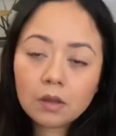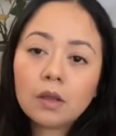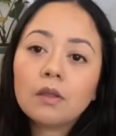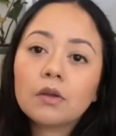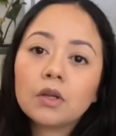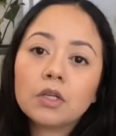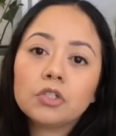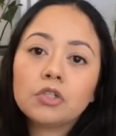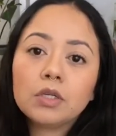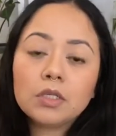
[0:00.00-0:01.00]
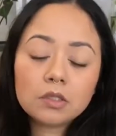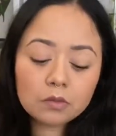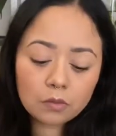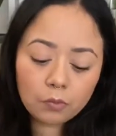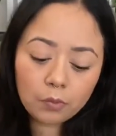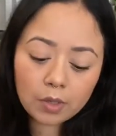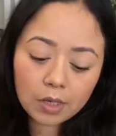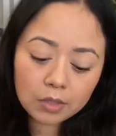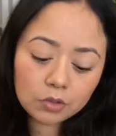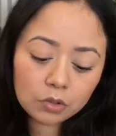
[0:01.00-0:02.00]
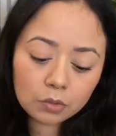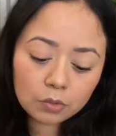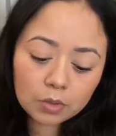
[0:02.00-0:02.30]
other countries, what I do